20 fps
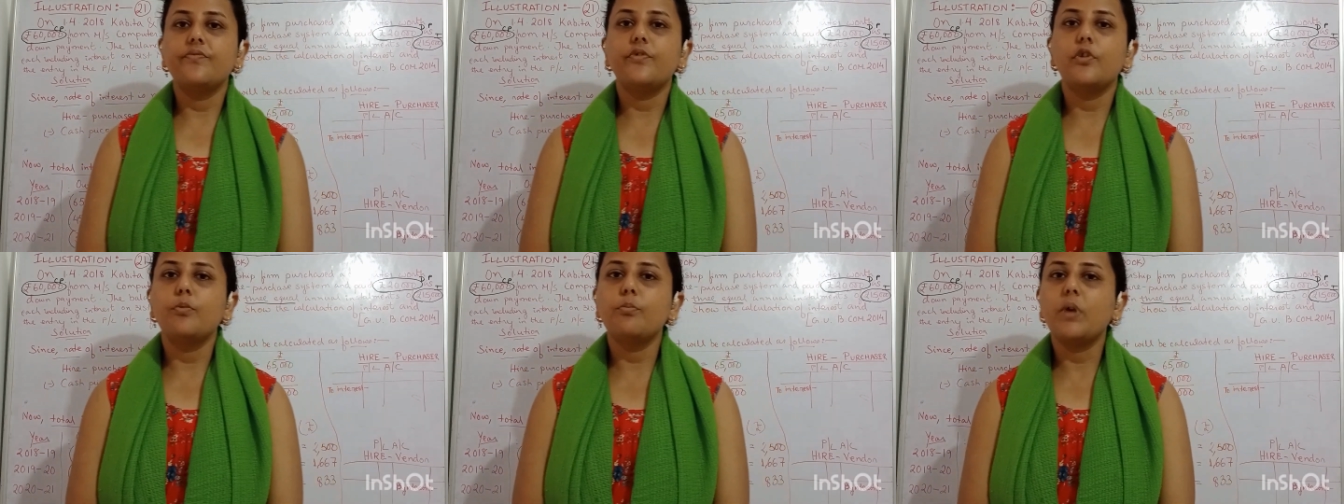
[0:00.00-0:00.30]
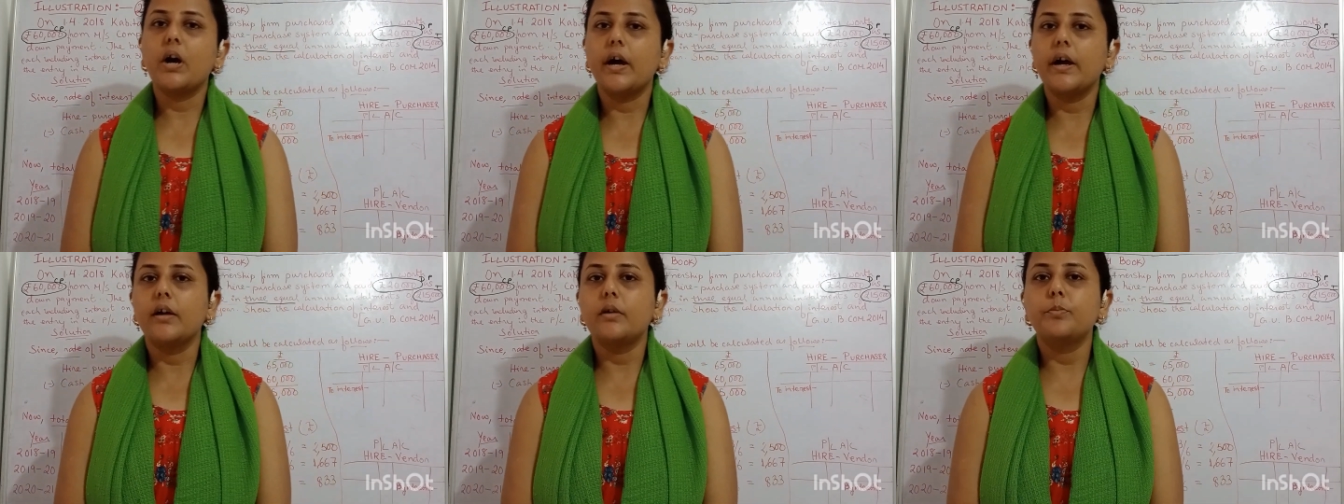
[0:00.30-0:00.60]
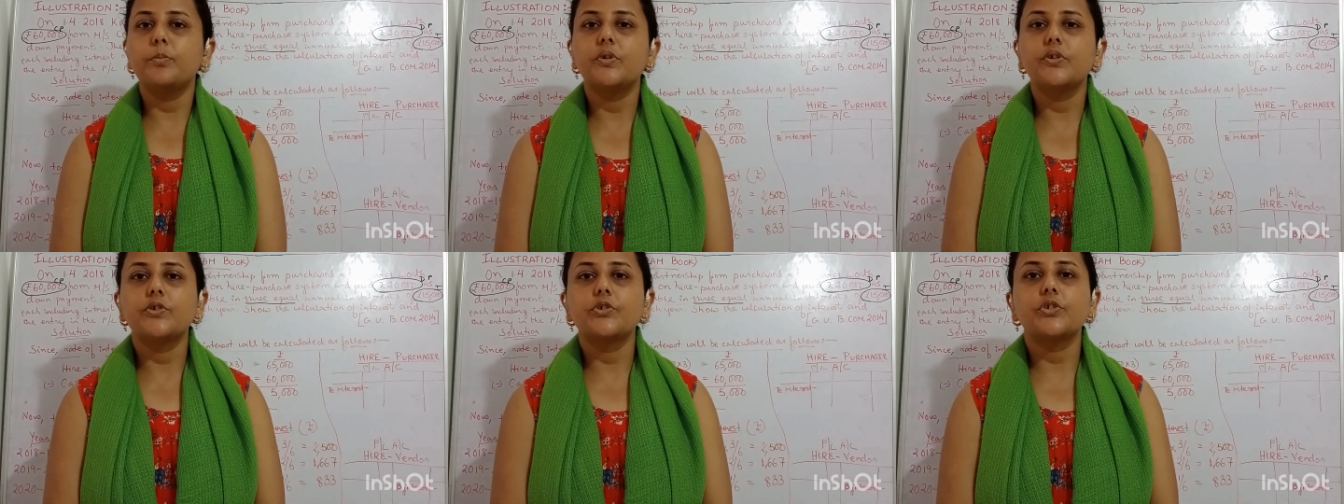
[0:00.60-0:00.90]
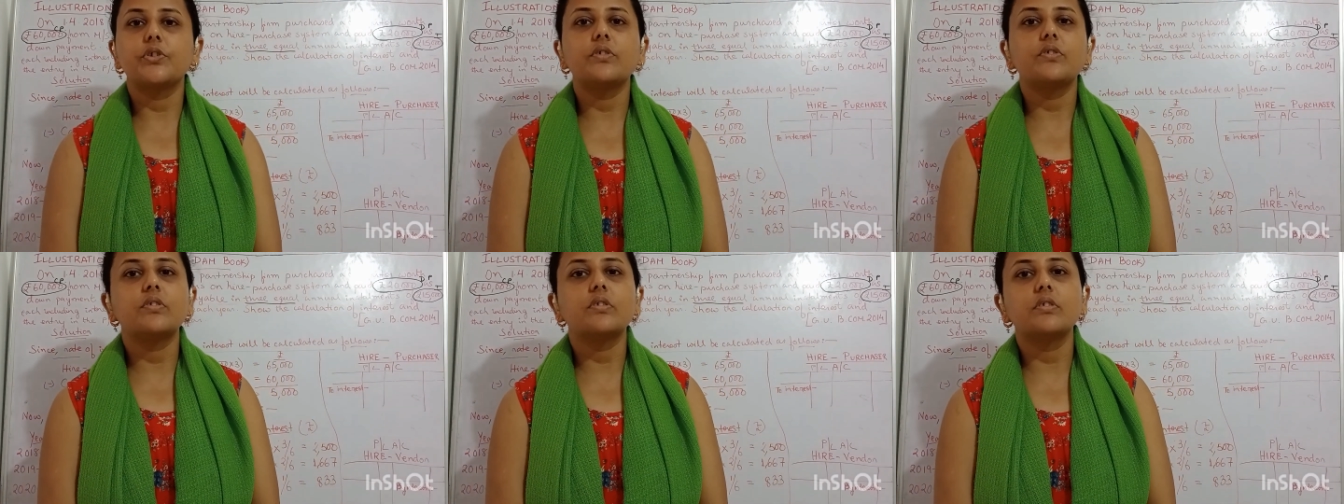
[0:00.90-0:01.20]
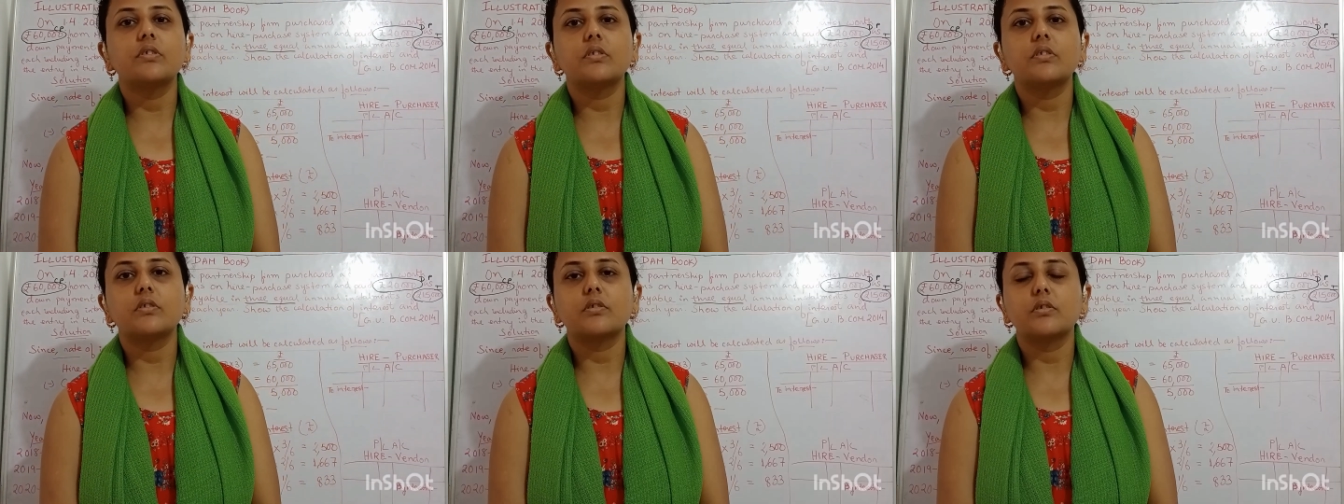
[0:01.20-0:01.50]
from hire purchase
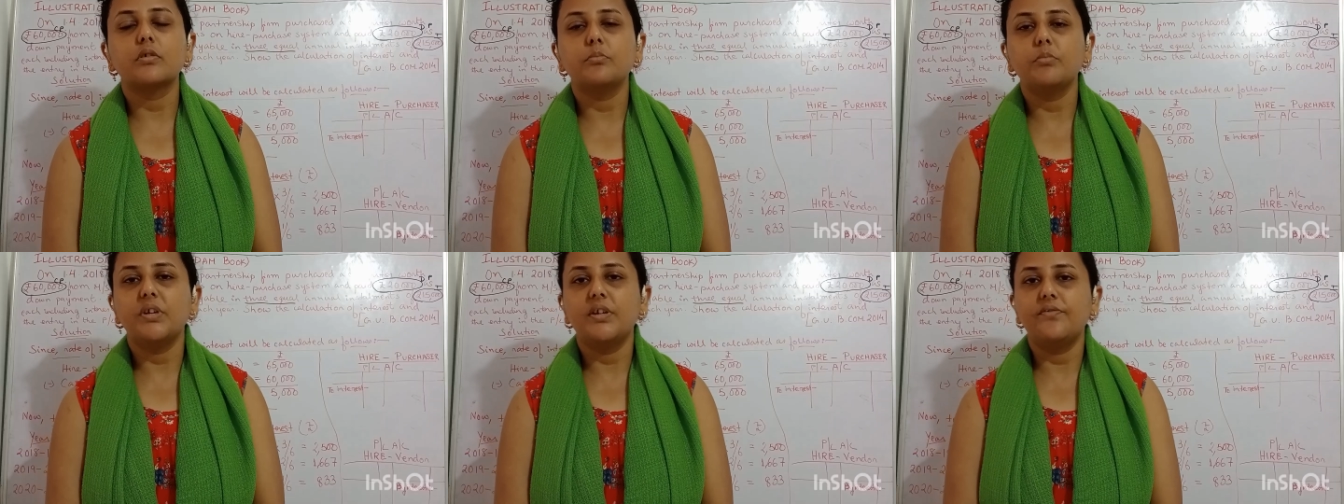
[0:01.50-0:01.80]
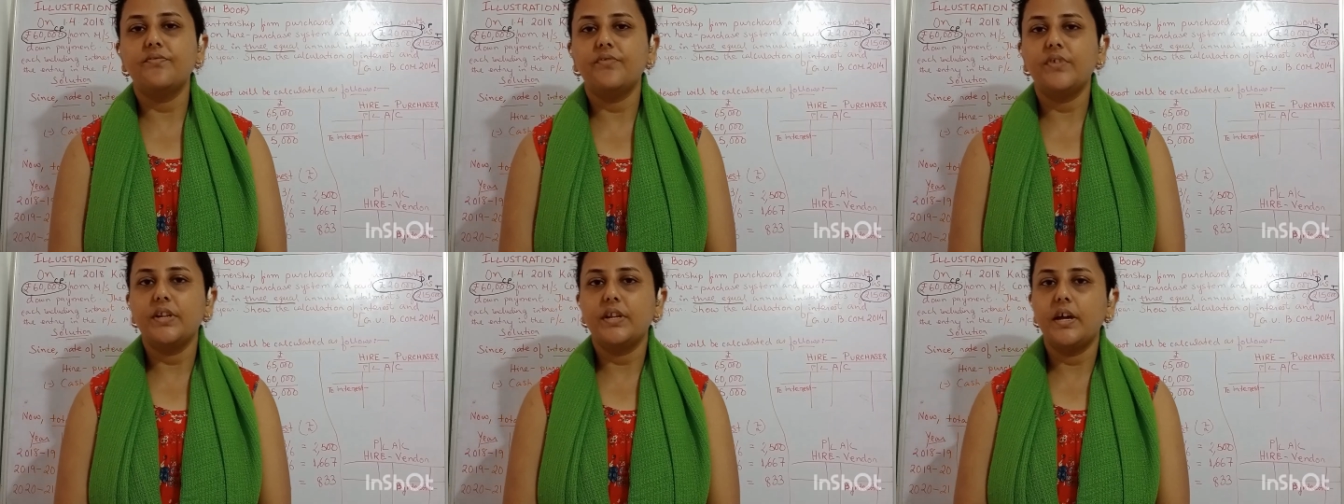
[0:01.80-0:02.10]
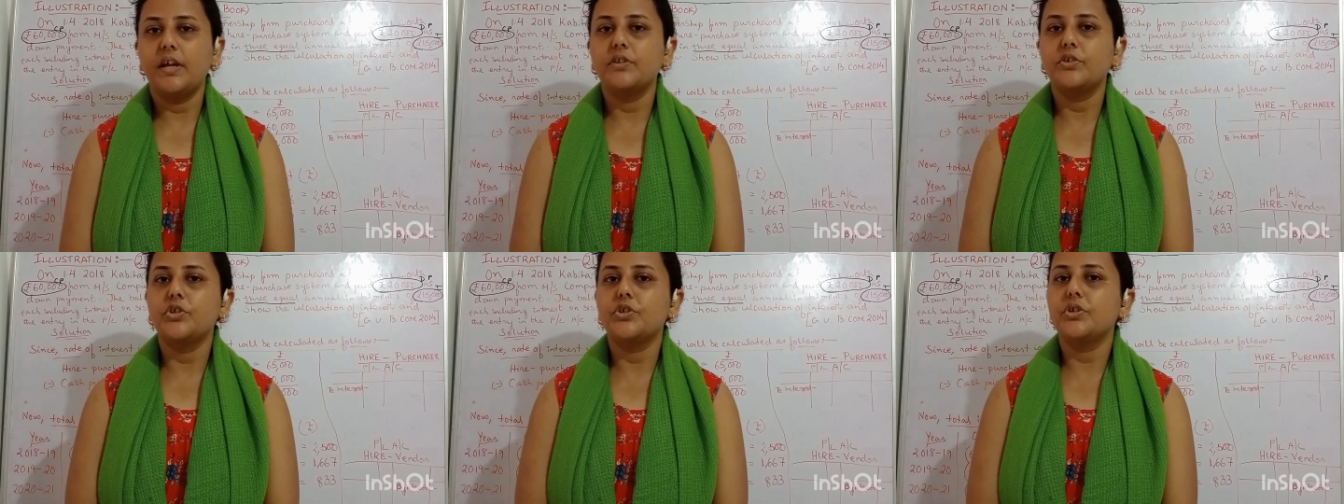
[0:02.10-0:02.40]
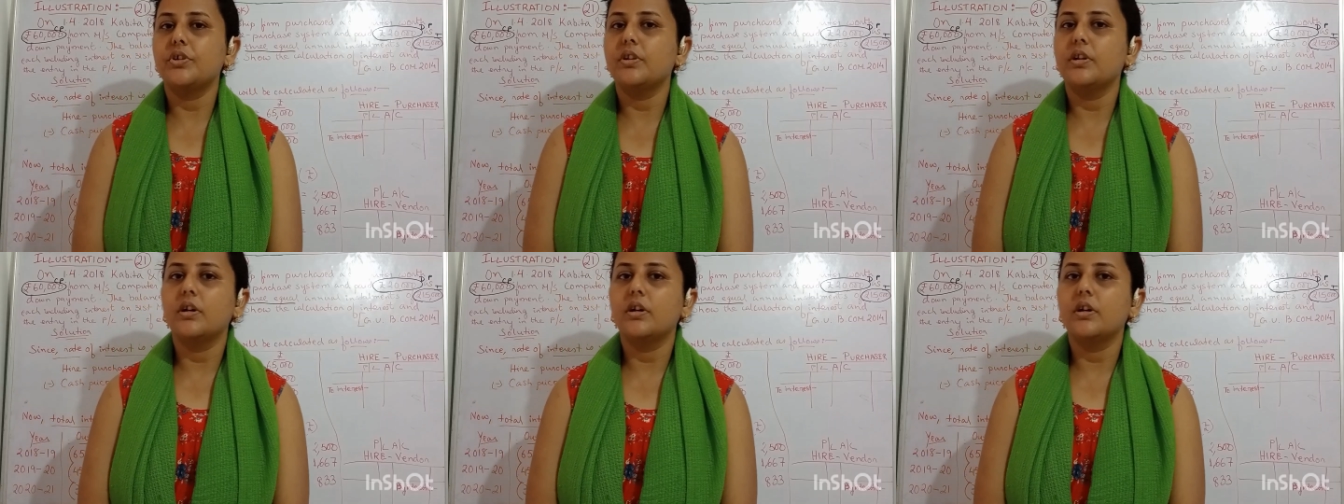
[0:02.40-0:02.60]
system in financial